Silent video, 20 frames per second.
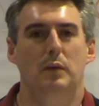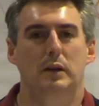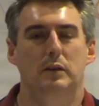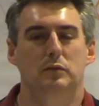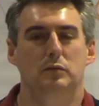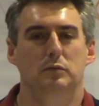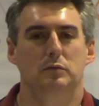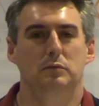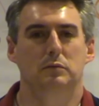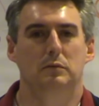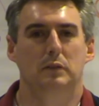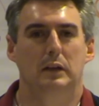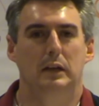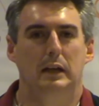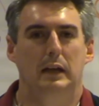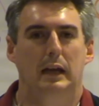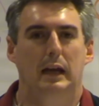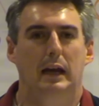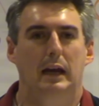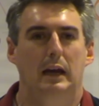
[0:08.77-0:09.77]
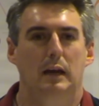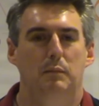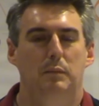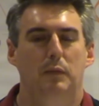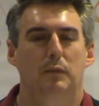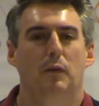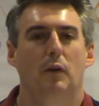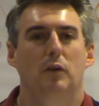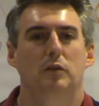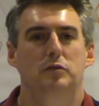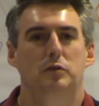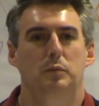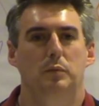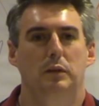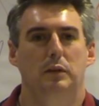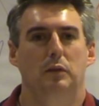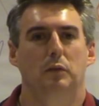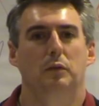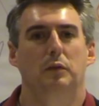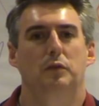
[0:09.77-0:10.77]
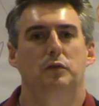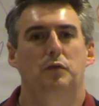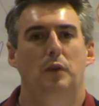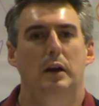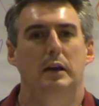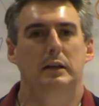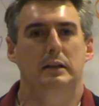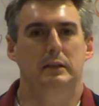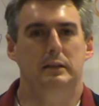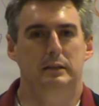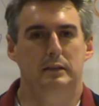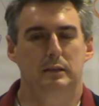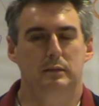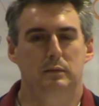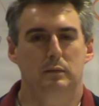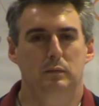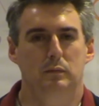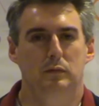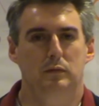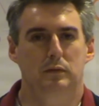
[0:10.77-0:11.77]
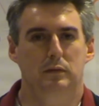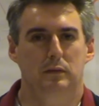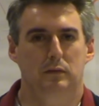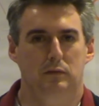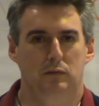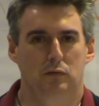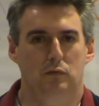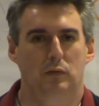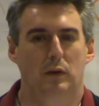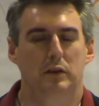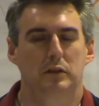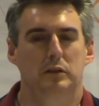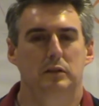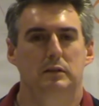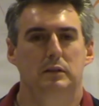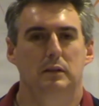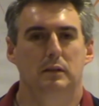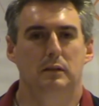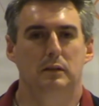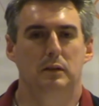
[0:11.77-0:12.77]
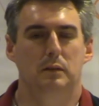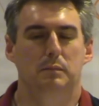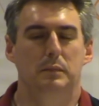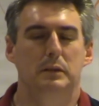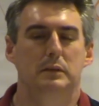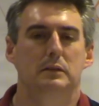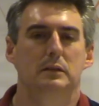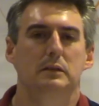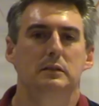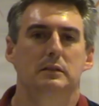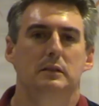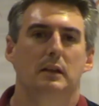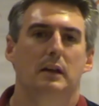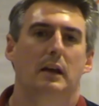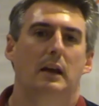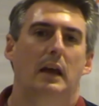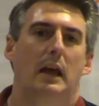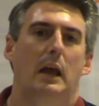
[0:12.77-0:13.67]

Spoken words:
Rental provides you with all the training and the systems to run your business.